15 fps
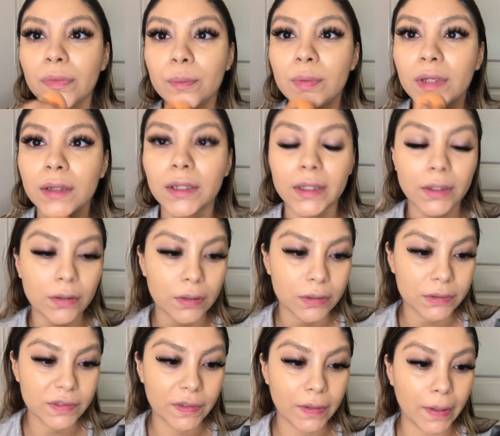But later
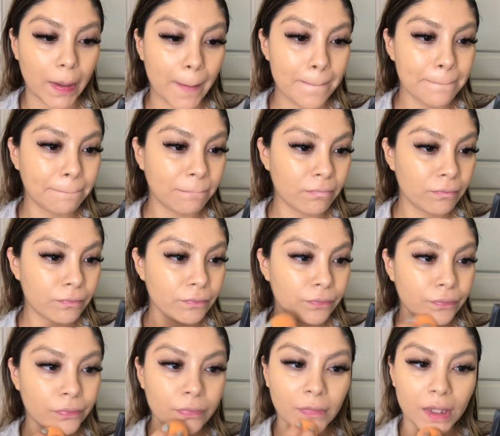on today,
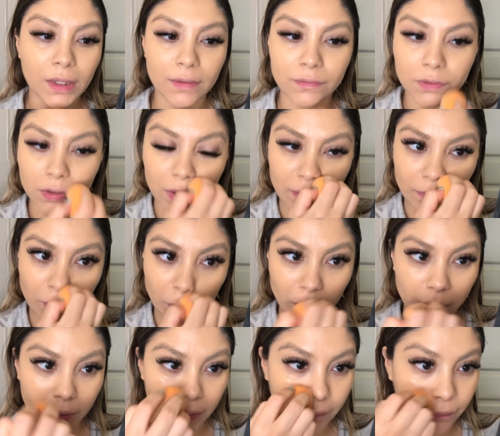after I've
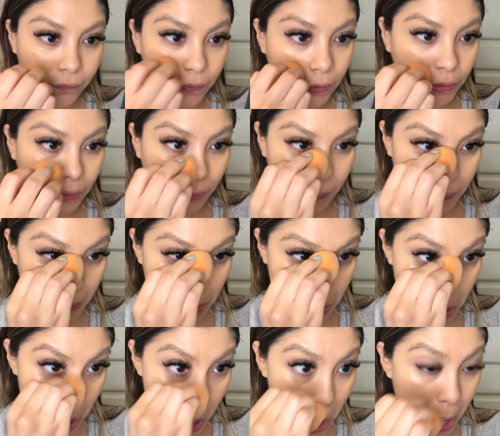worn it for a little bit,
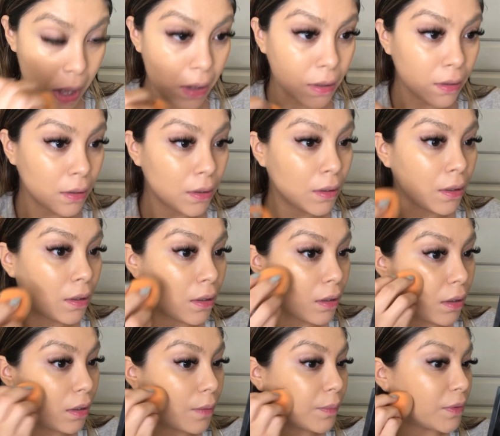
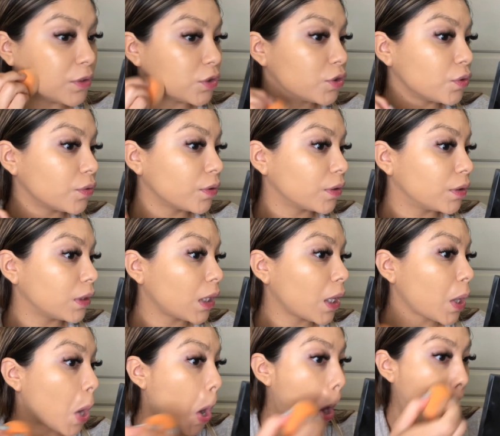I'm gonna show you in
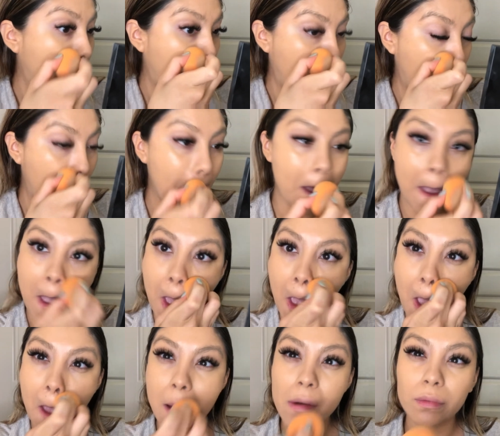like
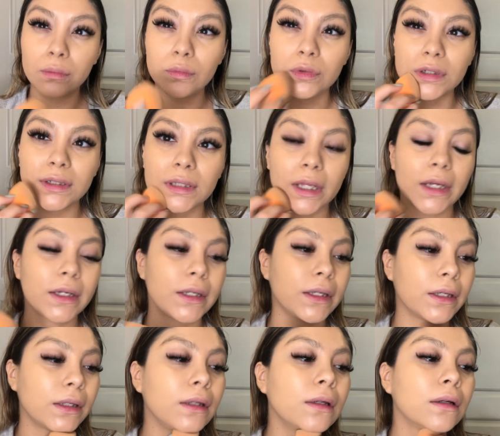real
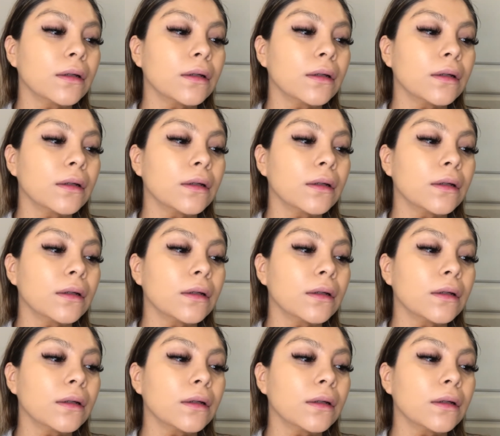lighting,